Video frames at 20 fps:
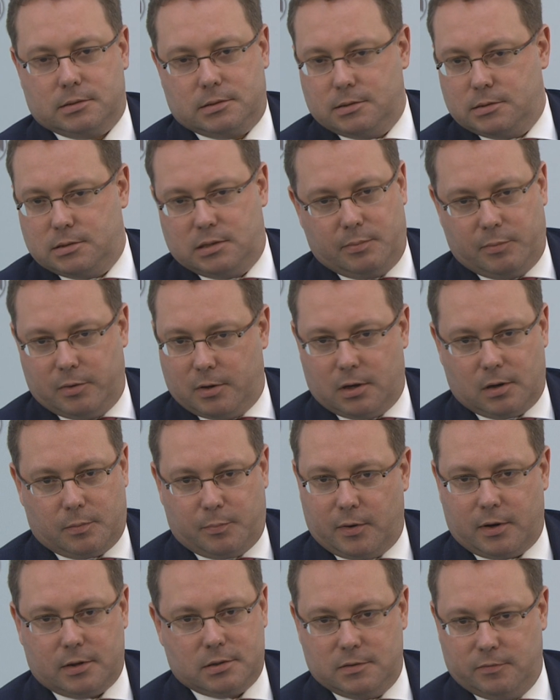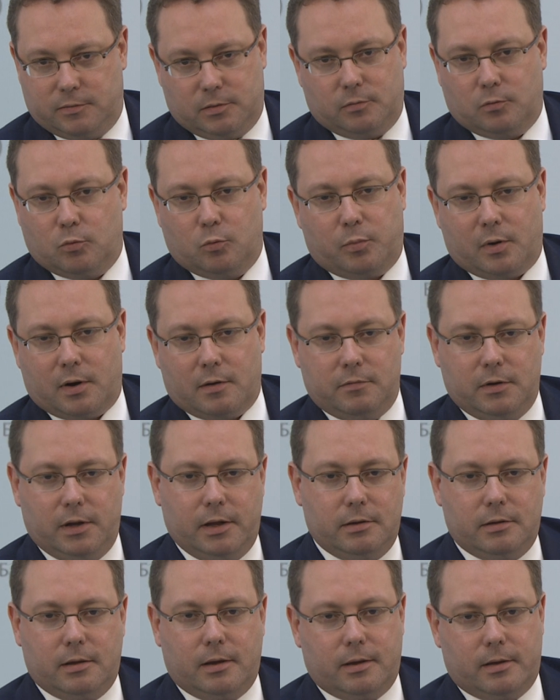I worked in various
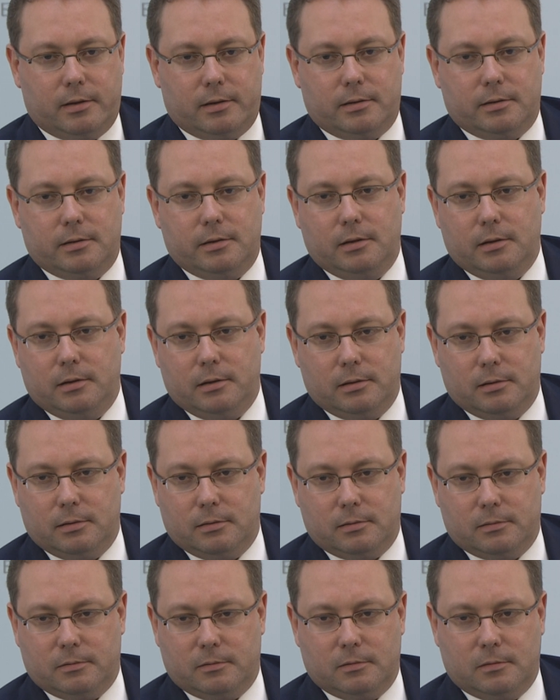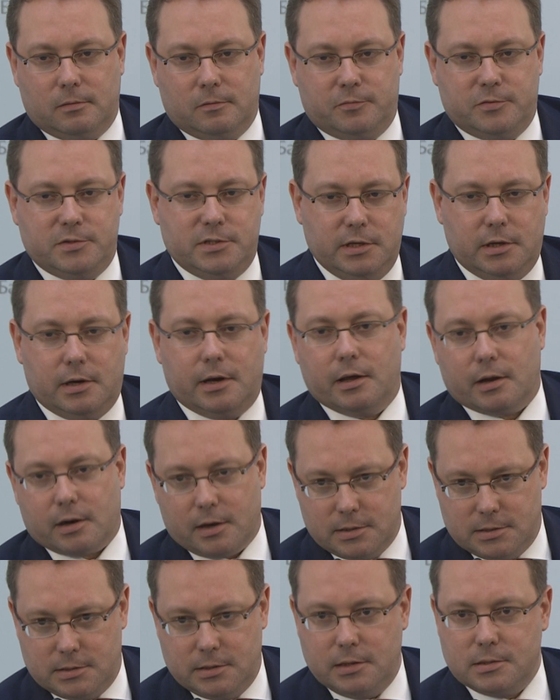systems of corporate management,
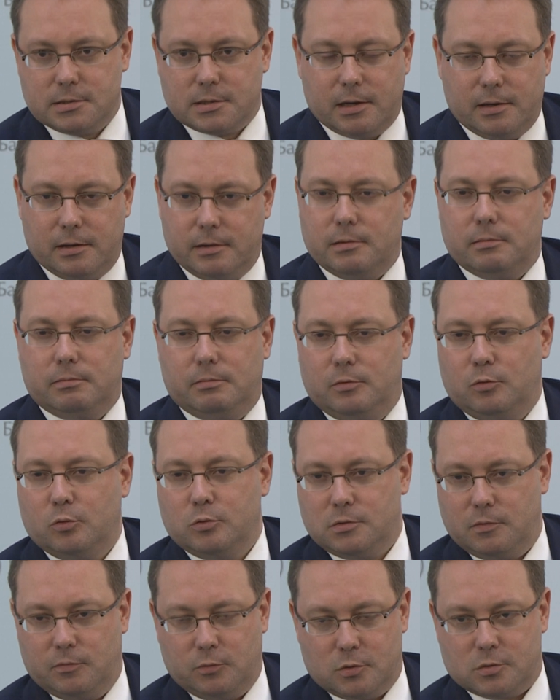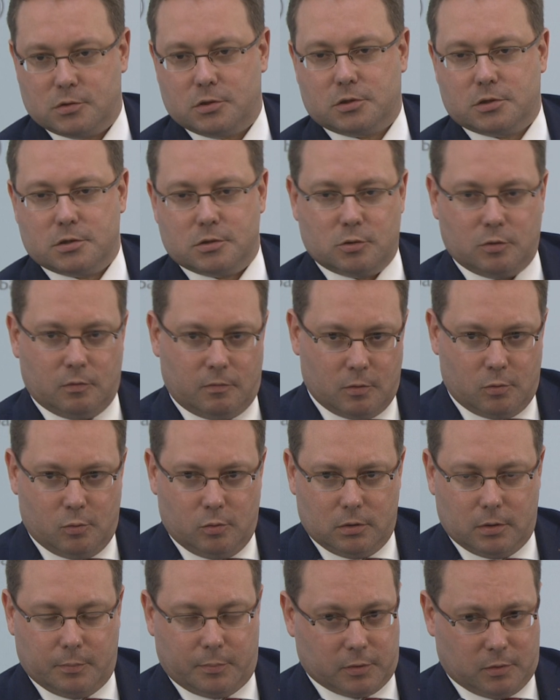in the wild
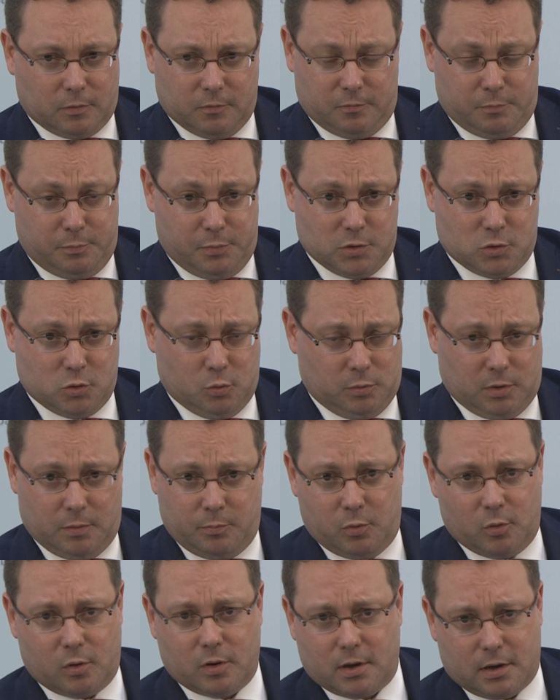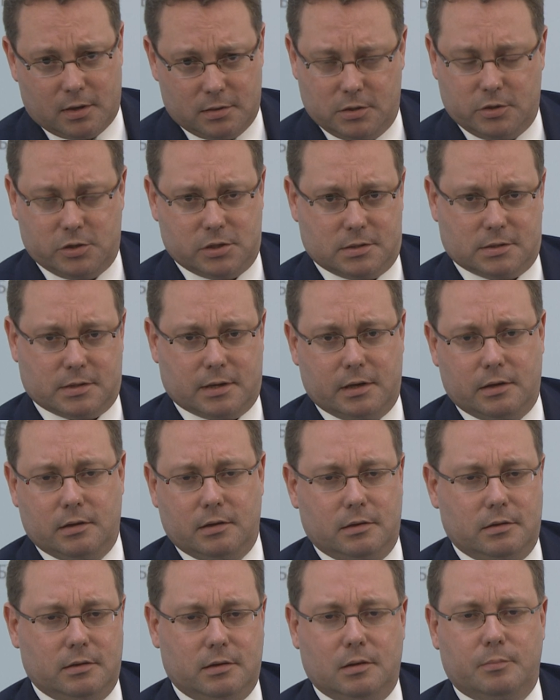Russian one, prior to
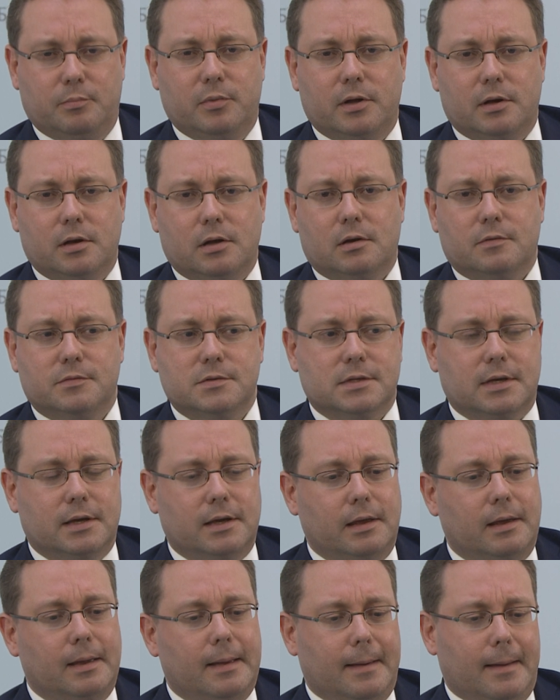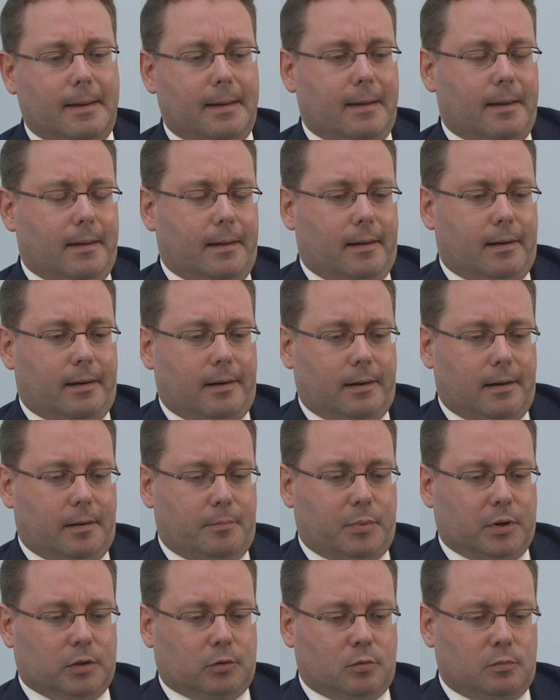1996, and then to the
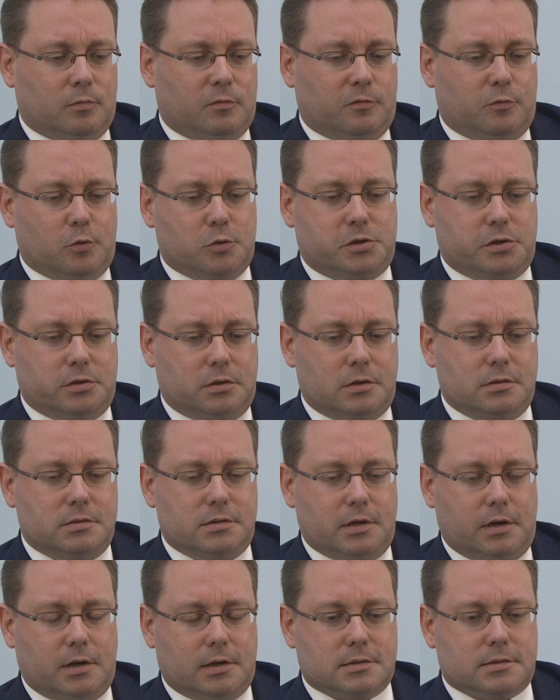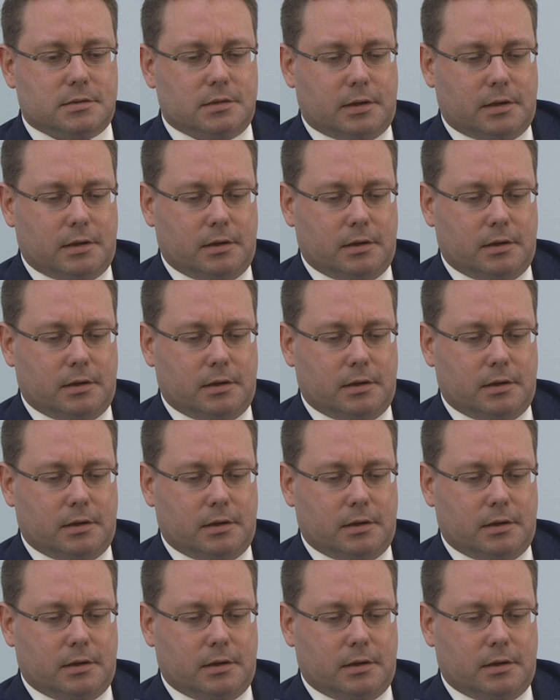crazy EBR one,